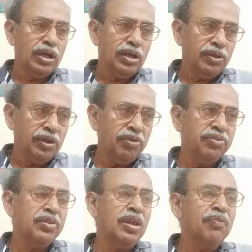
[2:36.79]
That is,
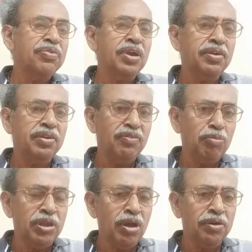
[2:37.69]
the left side there will be
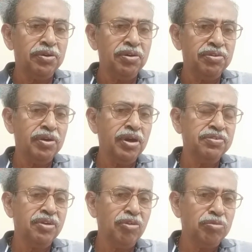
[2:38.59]
the reactants and right
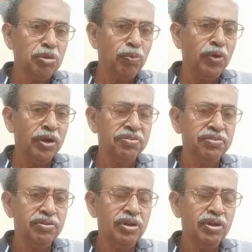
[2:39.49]
side will be the products,